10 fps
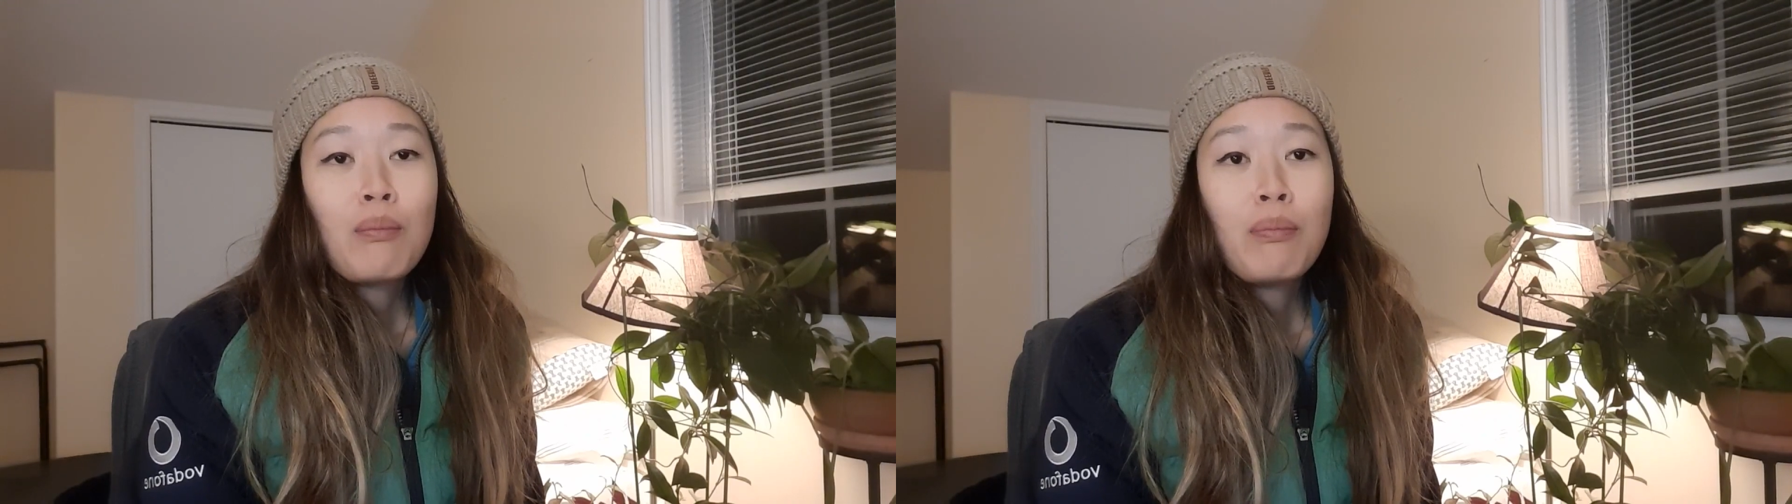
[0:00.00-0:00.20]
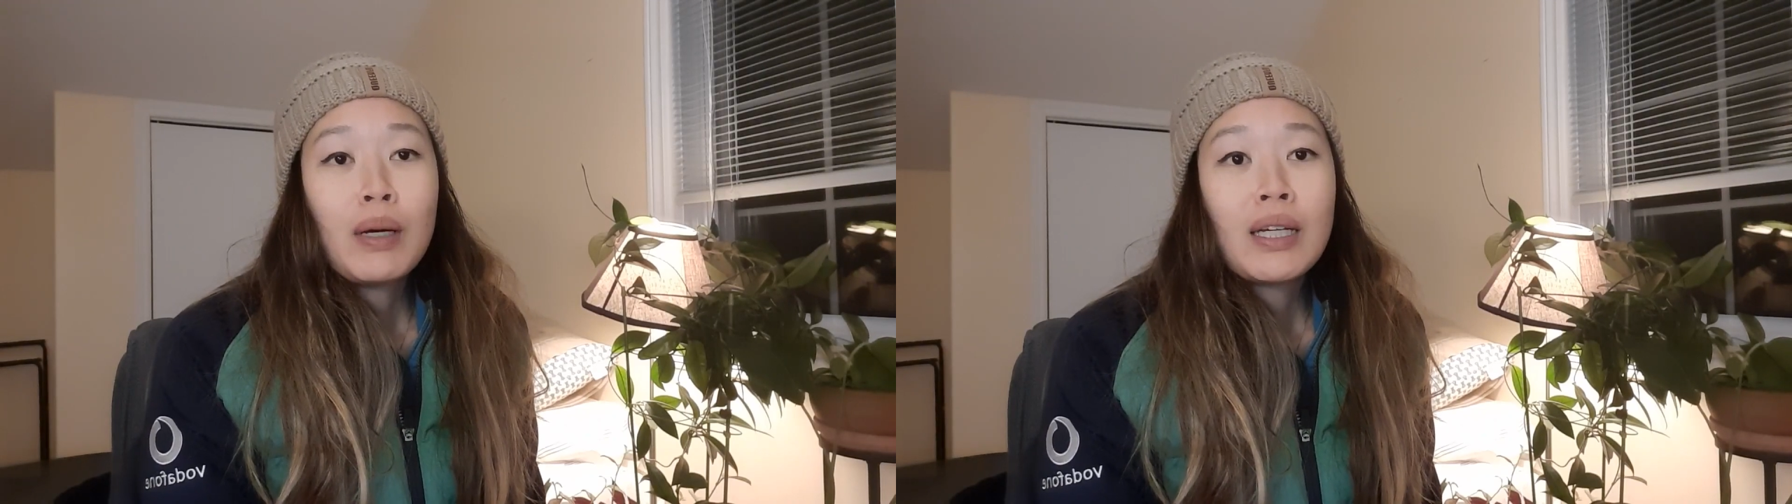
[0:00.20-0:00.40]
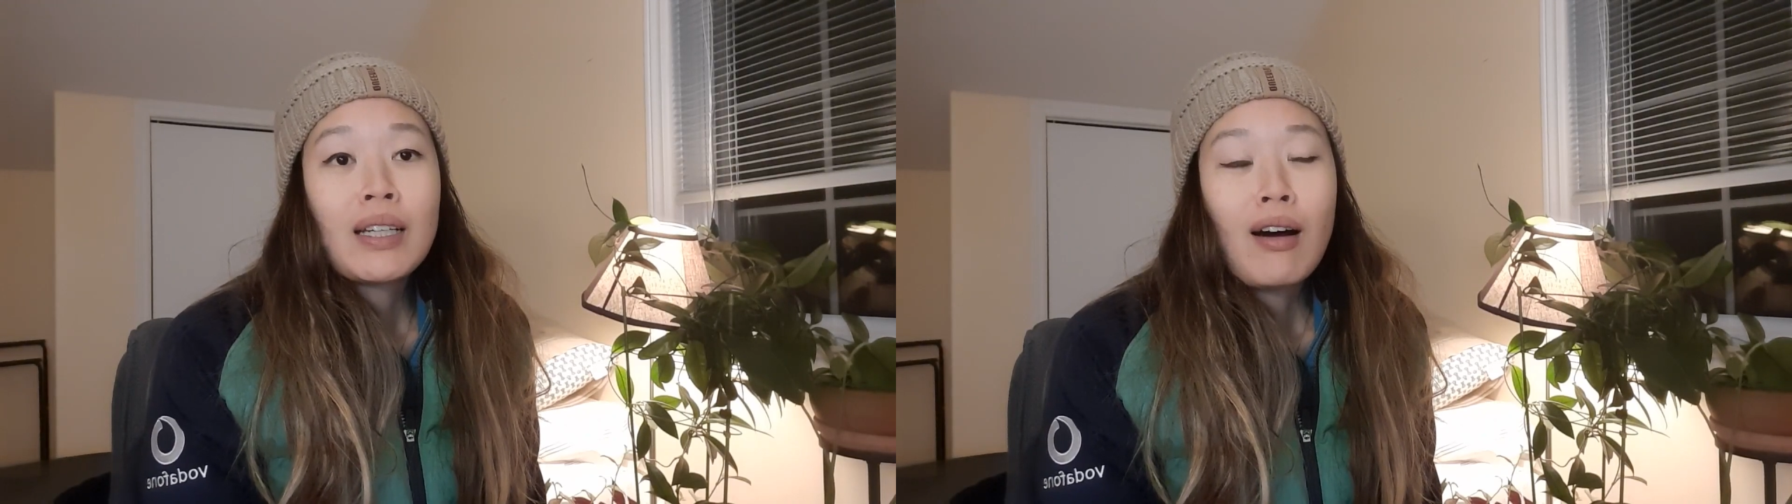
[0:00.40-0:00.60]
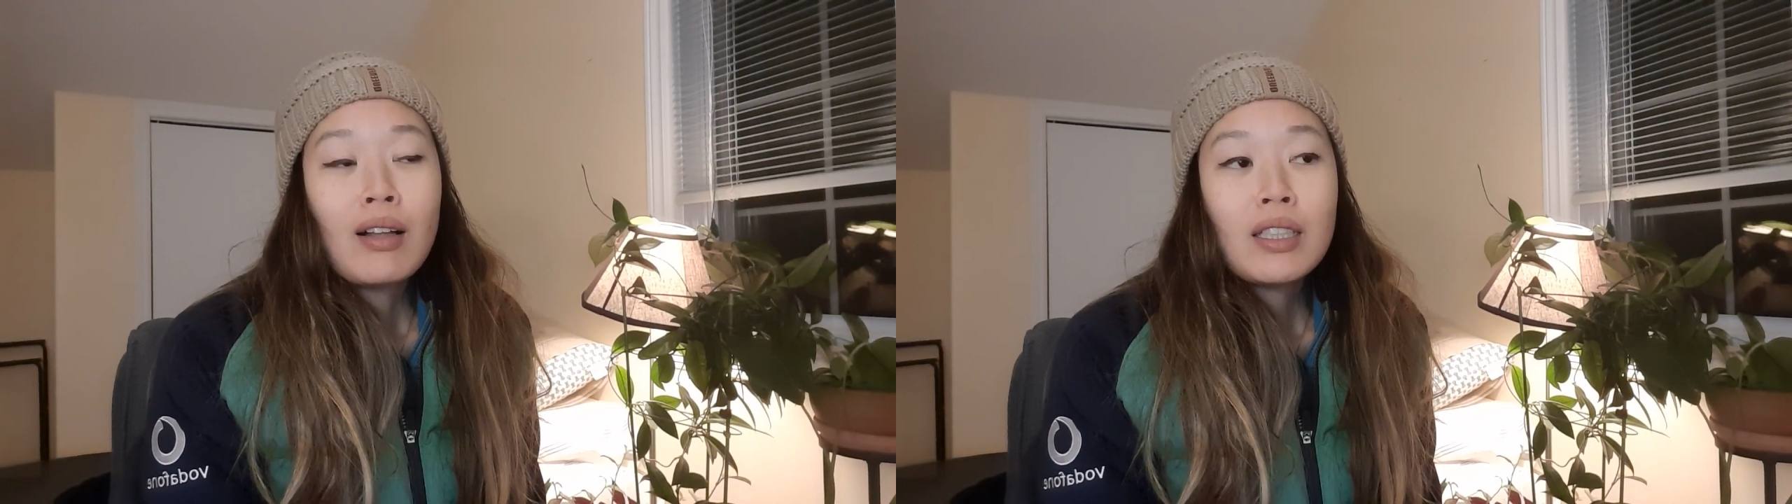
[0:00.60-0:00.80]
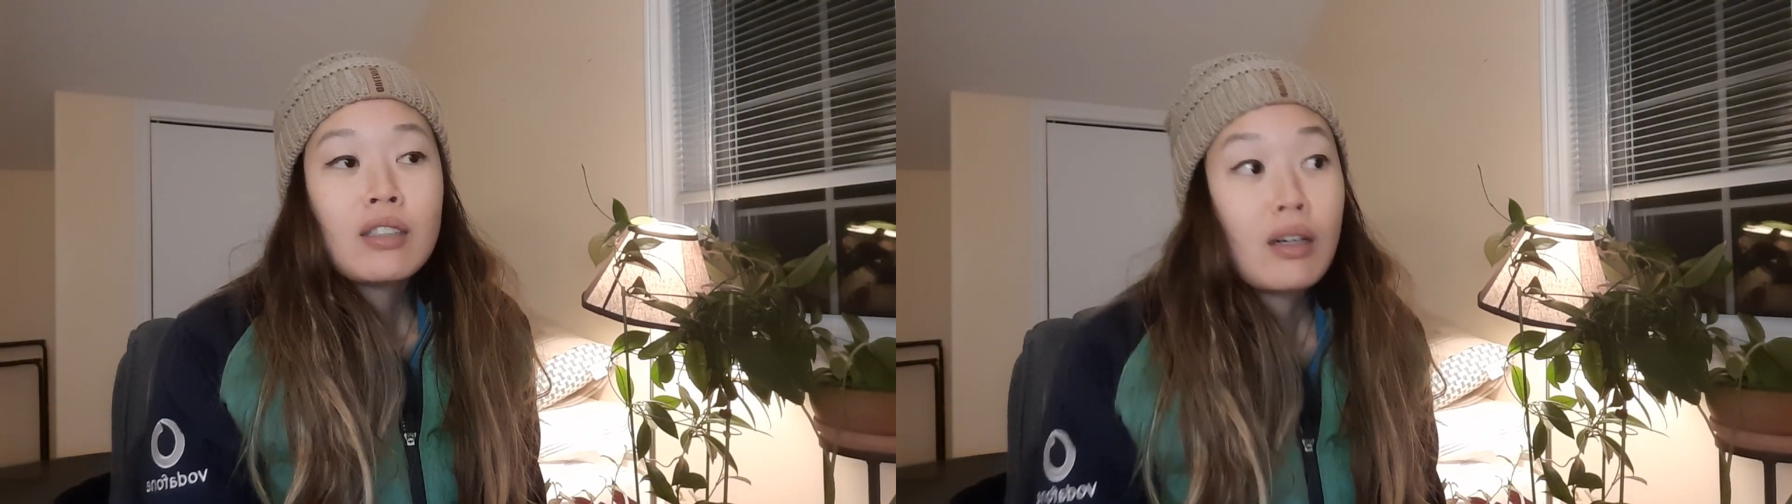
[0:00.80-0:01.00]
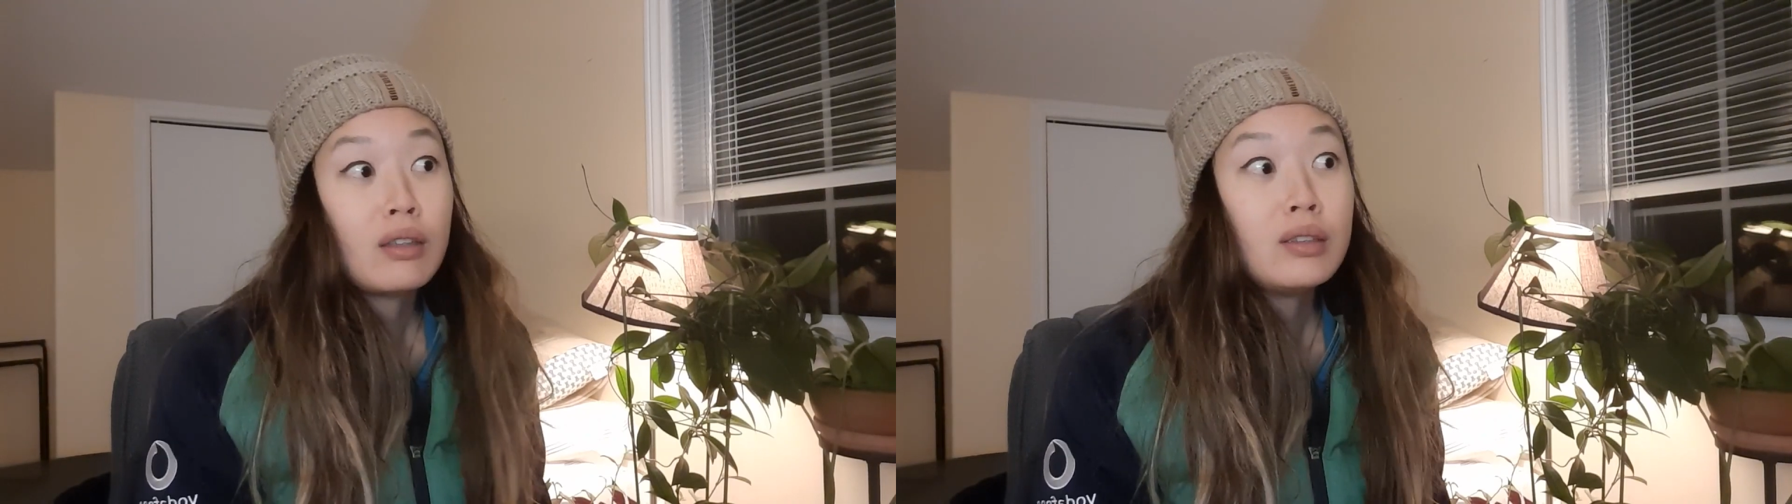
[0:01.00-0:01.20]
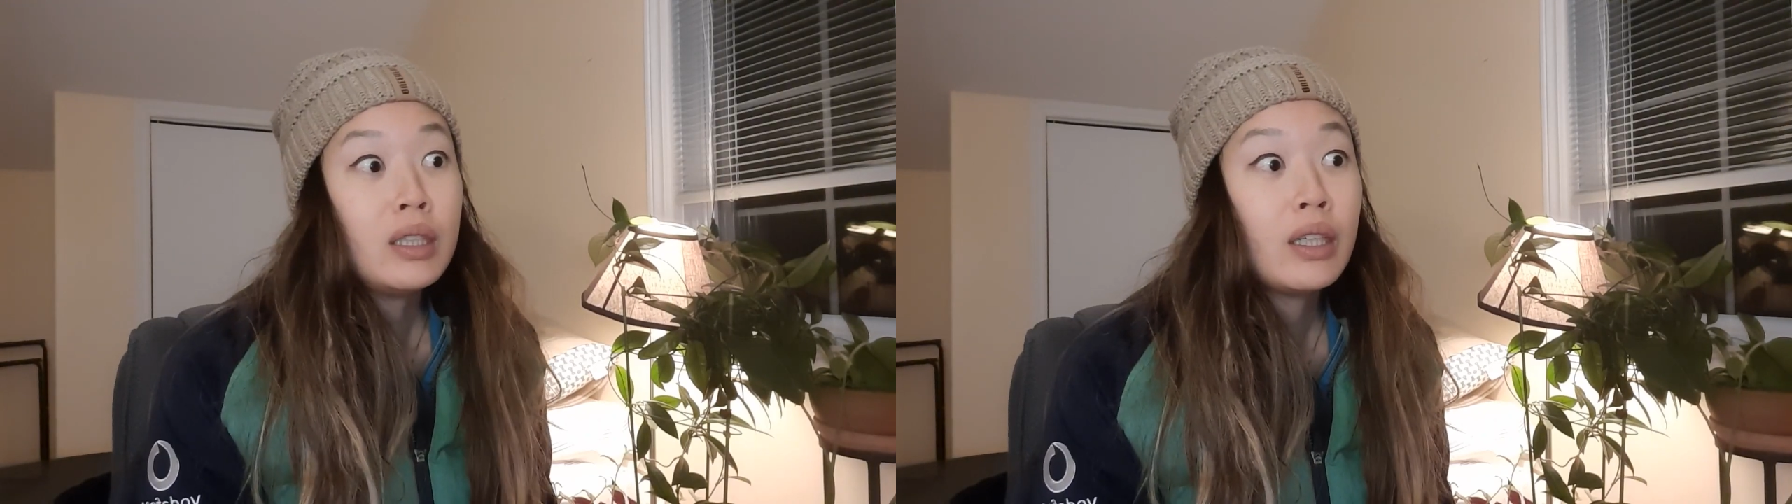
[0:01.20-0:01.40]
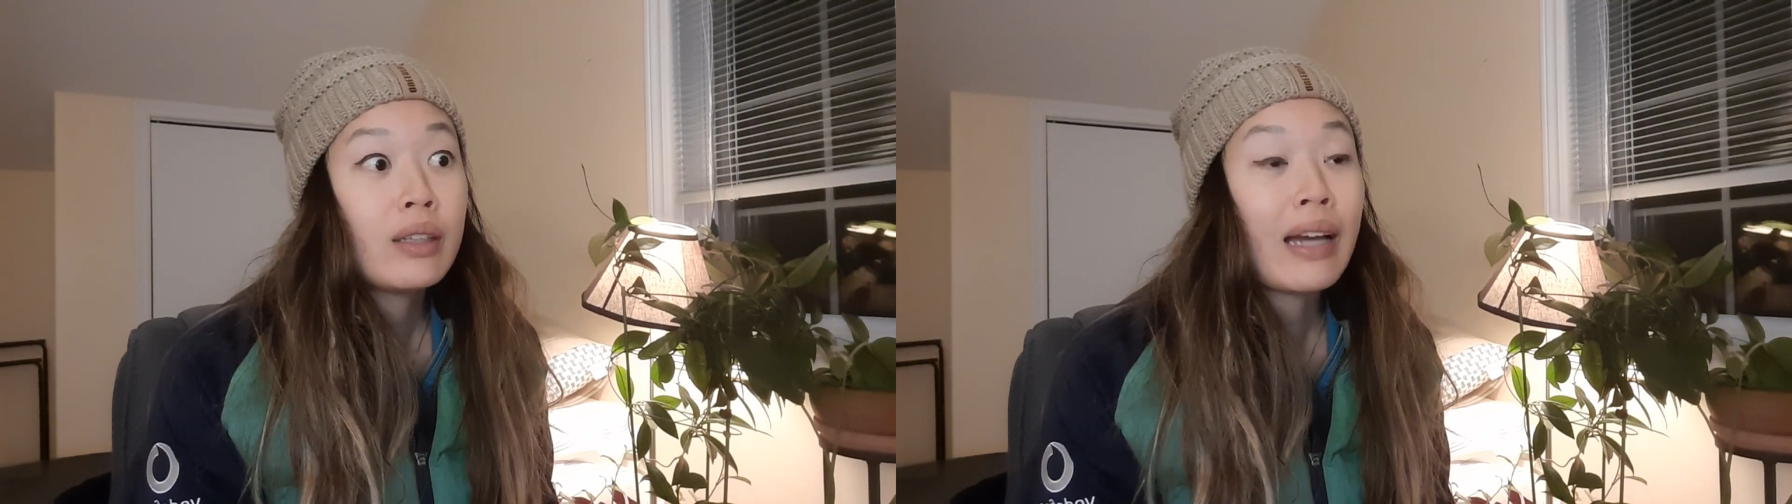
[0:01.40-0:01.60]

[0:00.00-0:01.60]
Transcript: But all in all, the